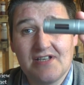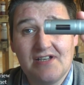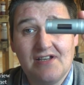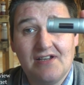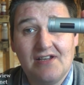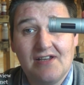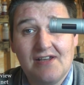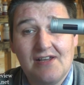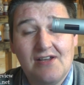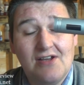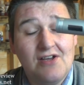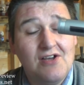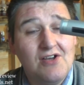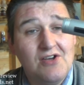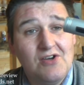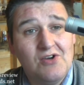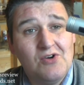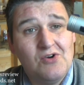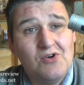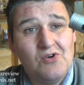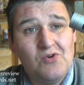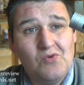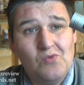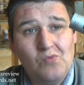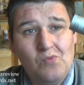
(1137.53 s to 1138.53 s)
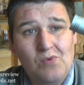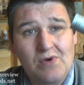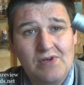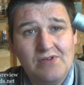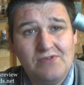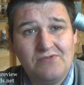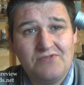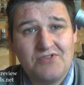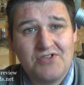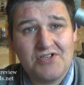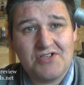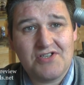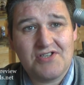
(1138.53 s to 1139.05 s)
it
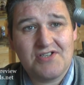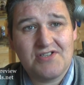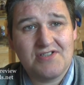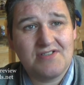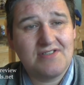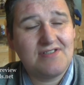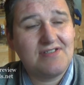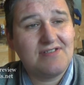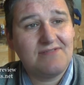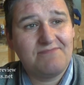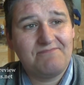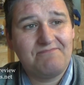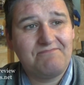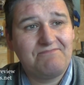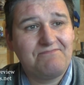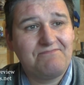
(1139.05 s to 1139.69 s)
will just.